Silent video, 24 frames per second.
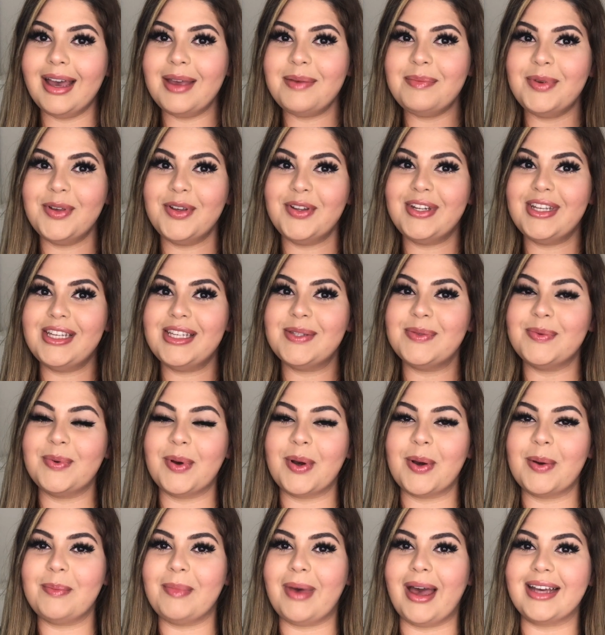Hi beauties,
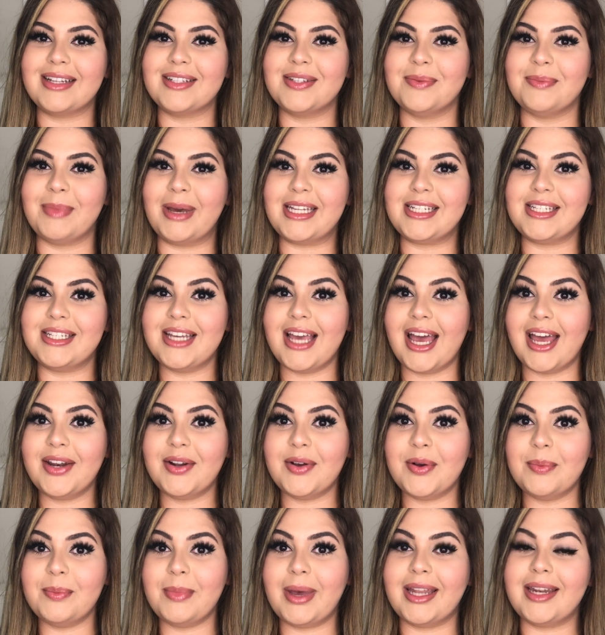welcome back to my
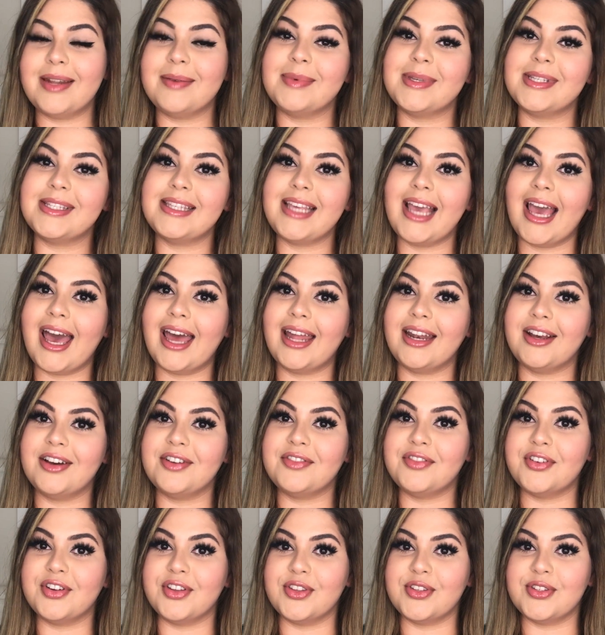channel. My name is Anna
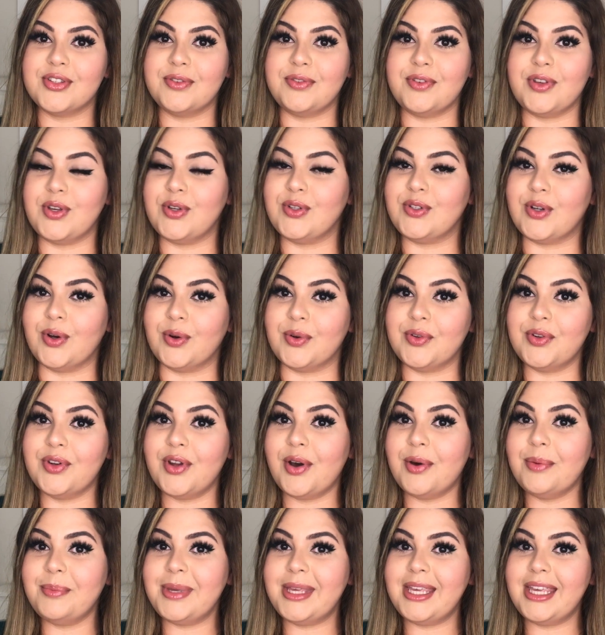for those of you who don't
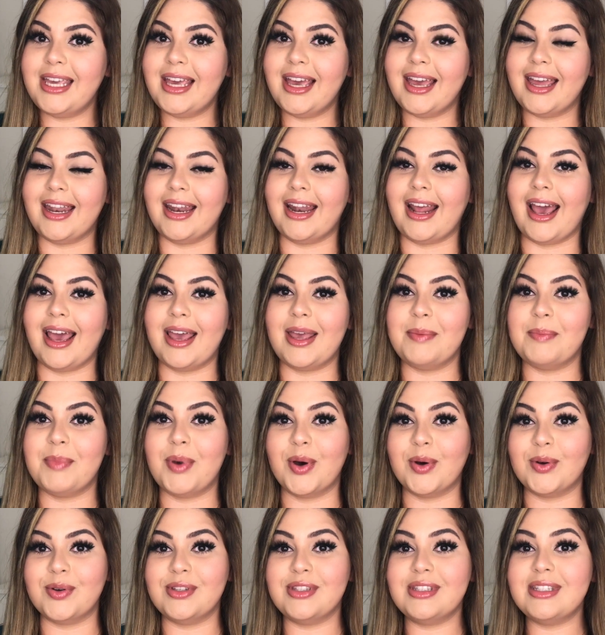know me, and I
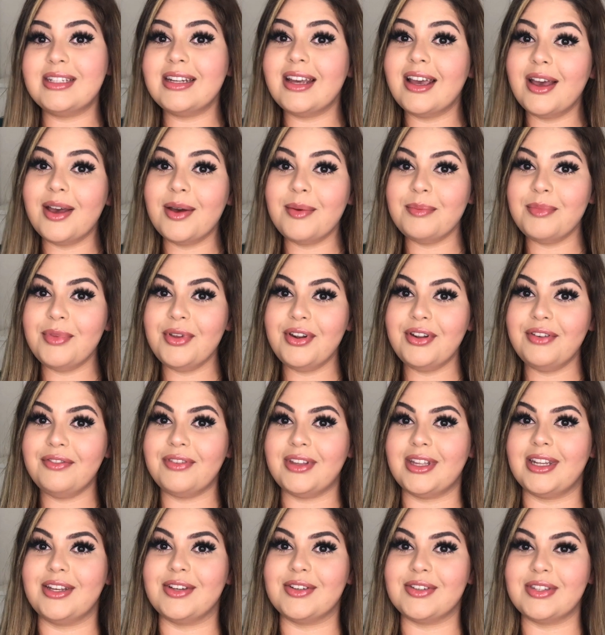post beauty
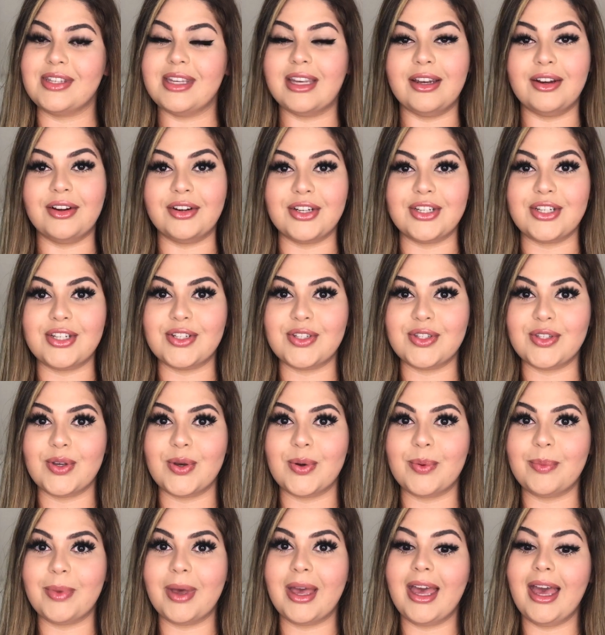videos here on
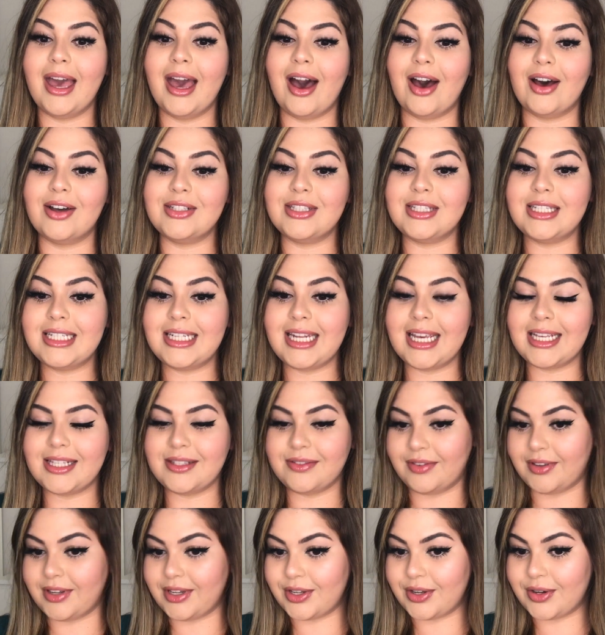YouTube. On today's
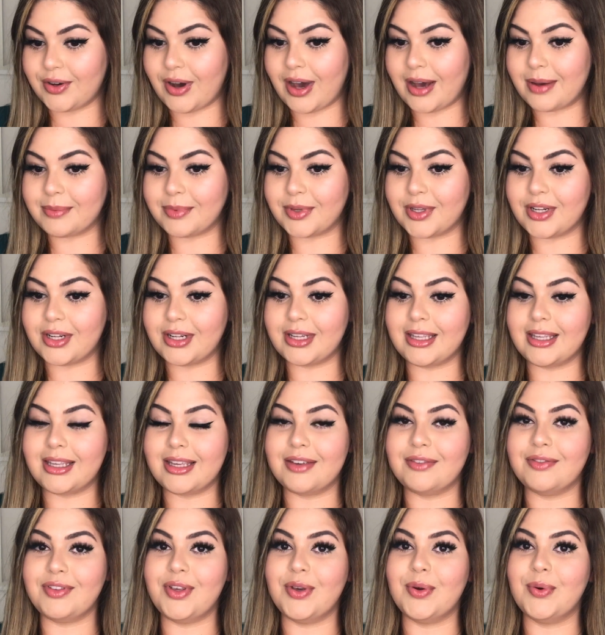video, I'm gonna
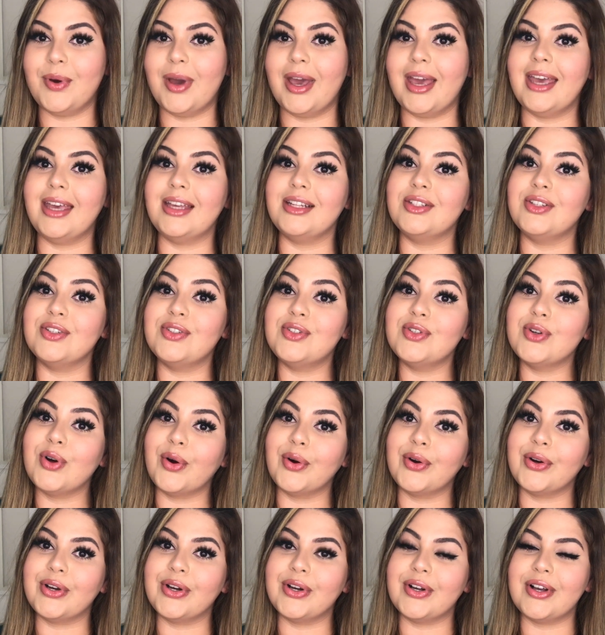give you a
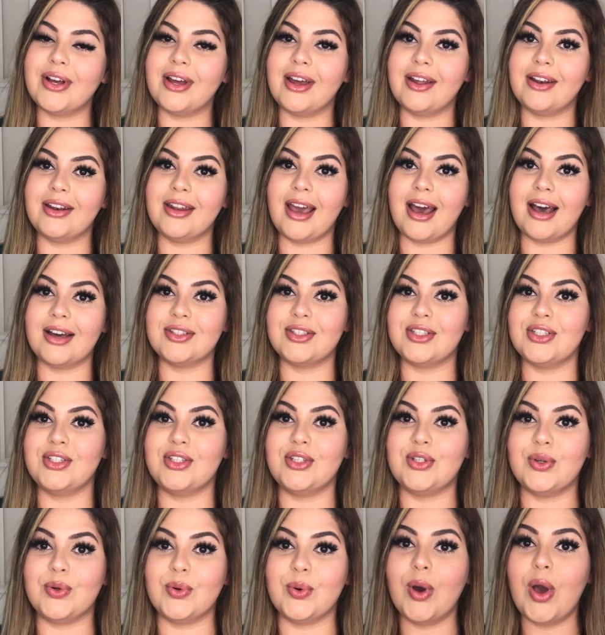tutorial on how to
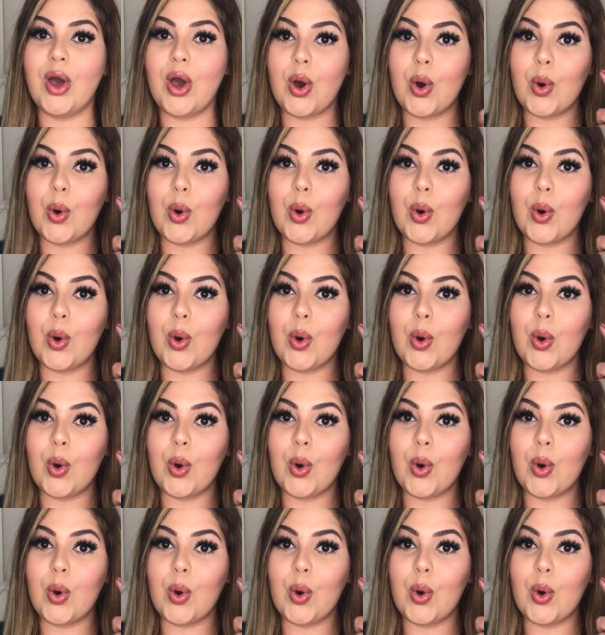do